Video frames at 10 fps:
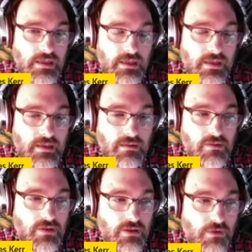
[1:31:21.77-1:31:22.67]
And you
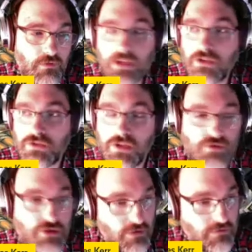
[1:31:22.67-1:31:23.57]
can defend your
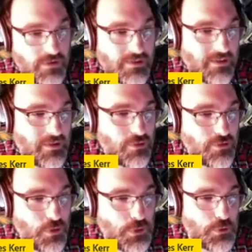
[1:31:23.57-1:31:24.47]
dojo and your
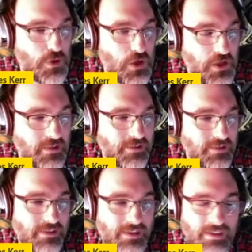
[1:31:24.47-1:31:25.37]
dojo's honor.
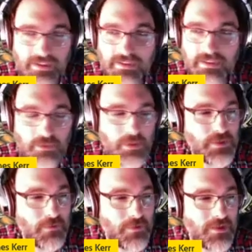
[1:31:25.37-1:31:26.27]
Uh, you know, people
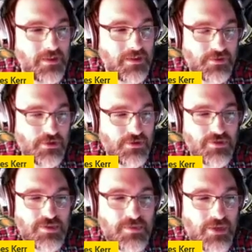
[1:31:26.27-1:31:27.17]
can walk into your dojo and
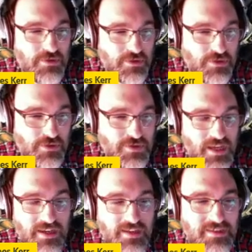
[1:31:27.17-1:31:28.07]
smash your dojo
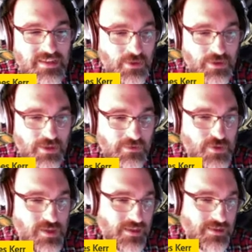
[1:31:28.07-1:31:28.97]
sign and say your kung fu
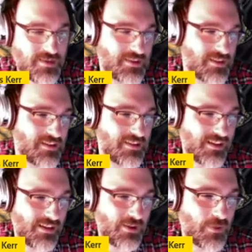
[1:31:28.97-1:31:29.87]
sucks, and
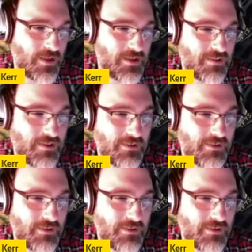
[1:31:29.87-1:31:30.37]
uh, away you go.